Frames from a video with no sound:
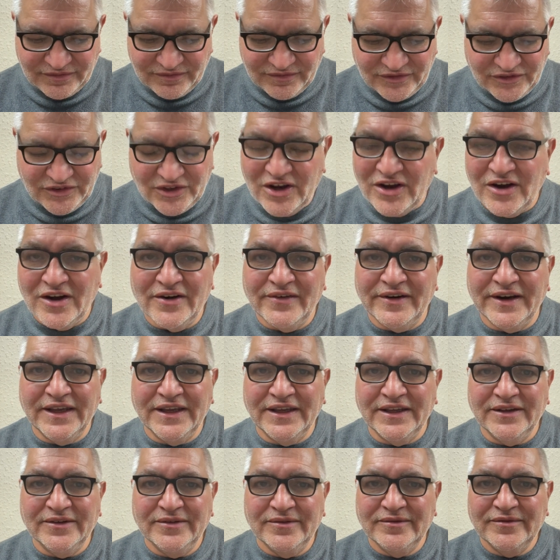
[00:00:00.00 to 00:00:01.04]

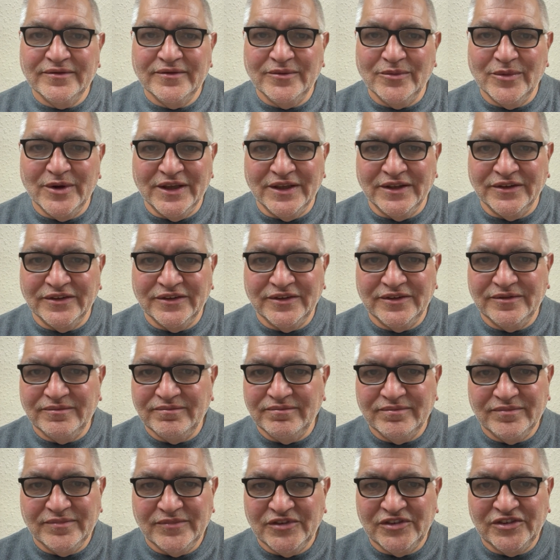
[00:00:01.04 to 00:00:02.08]
diary with
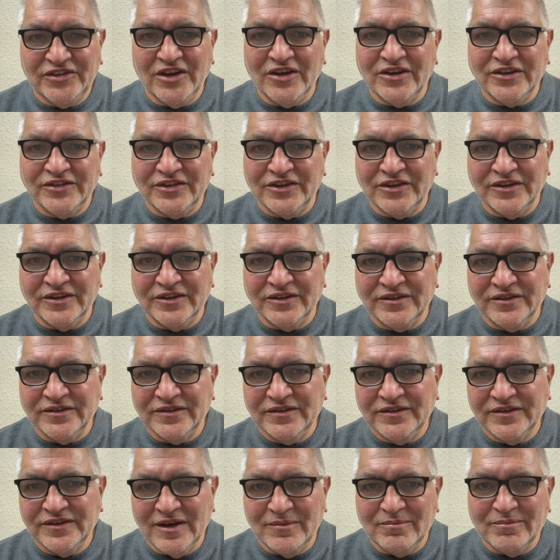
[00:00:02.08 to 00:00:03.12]
certain
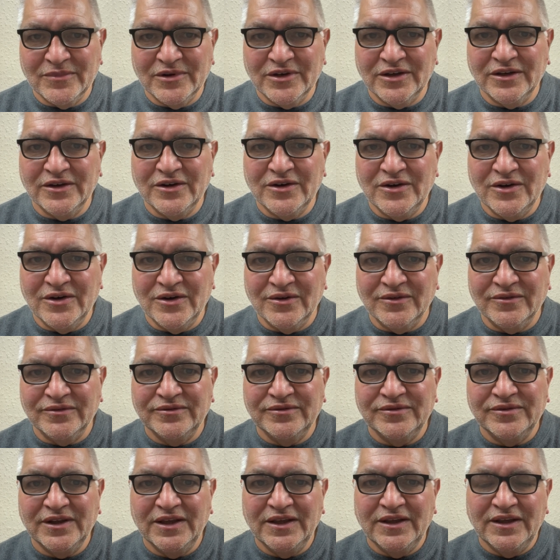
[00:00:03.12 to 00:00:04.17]
number
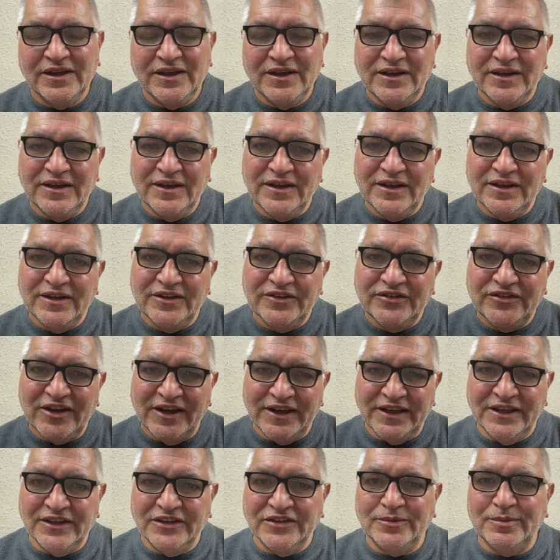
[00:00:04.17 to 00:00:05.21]
of
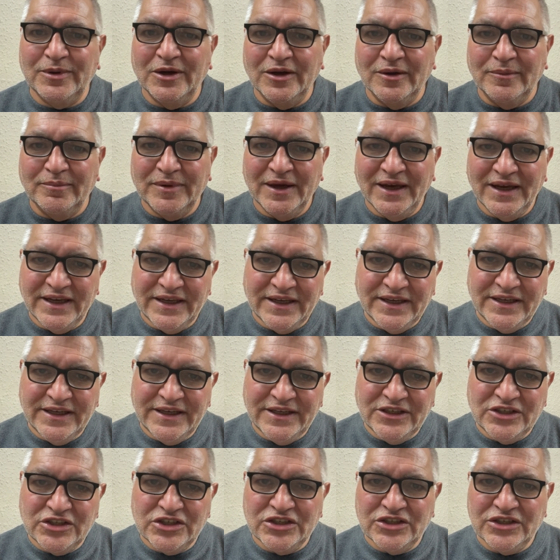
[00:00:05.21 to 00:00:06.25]
days per
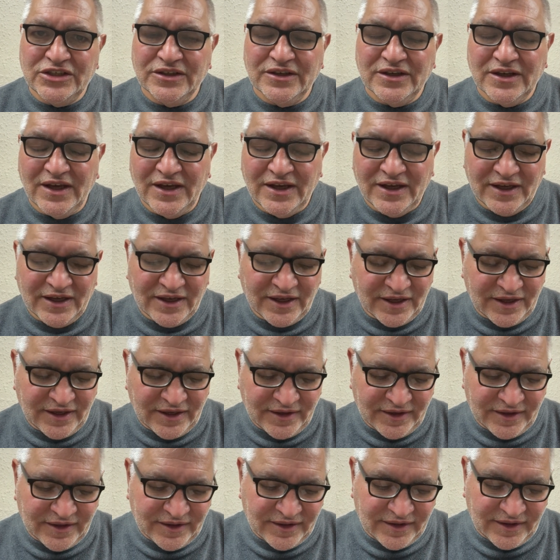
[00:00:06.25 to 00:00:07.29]
page,
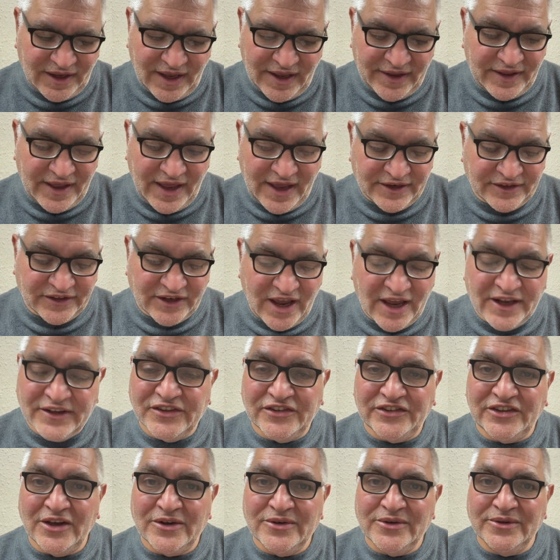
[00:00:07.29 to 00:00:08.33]
and
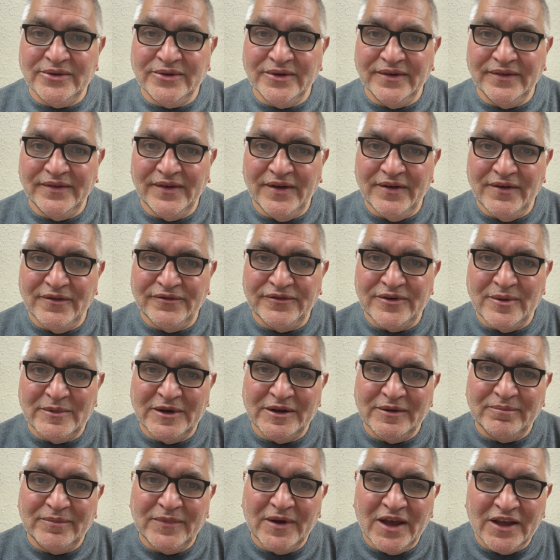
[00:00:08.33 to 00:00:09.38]
so from
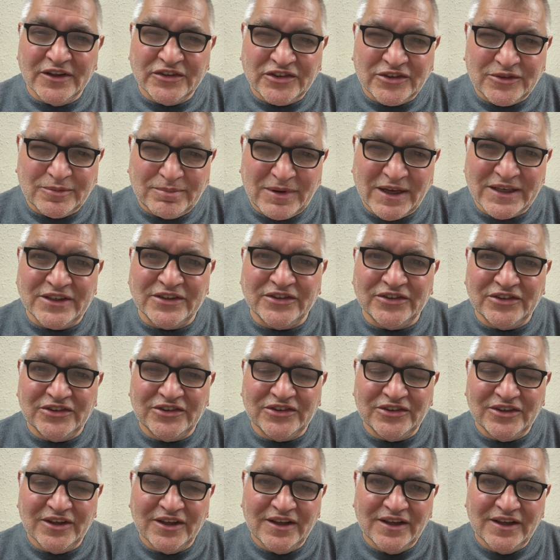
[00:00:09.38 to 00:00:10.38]
a space